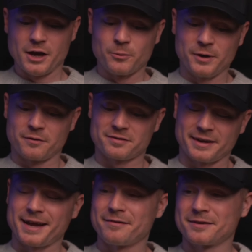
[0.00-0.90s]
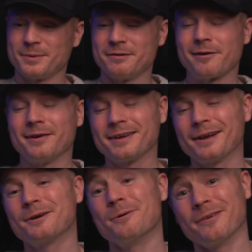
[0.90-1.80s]
we obviously have to be very
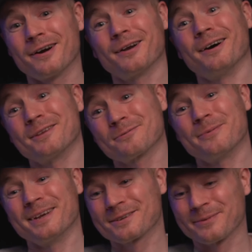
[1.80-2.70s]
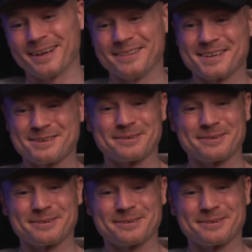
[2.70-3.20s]
delicate with our clients when we explain this,